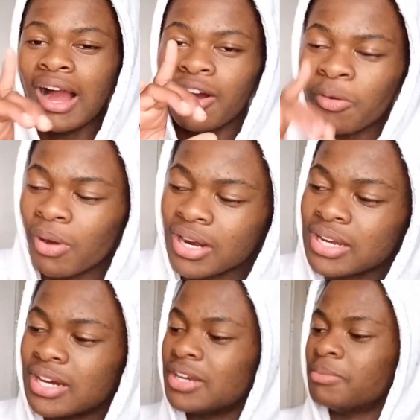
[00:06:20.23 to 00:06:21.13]
got one
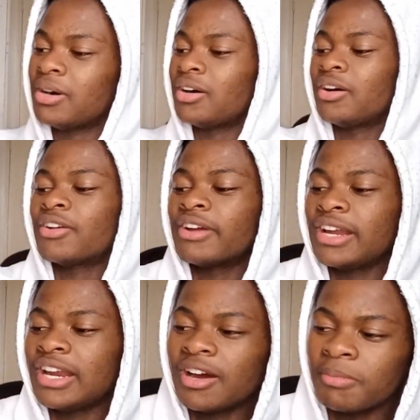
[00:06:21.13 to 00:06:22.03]
girl in my heart
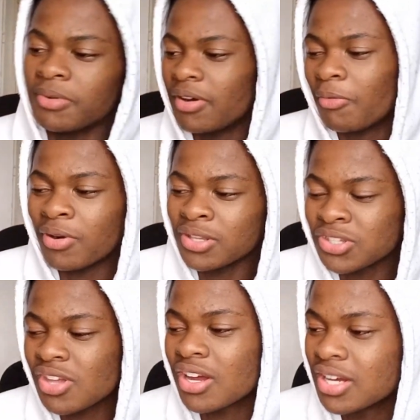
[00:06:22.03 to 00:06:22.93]
right now, bro. One
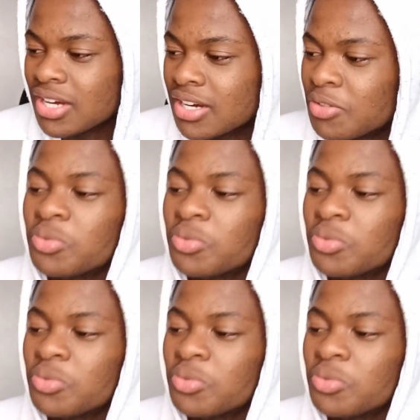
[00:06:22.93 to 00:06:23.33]
soccer girl.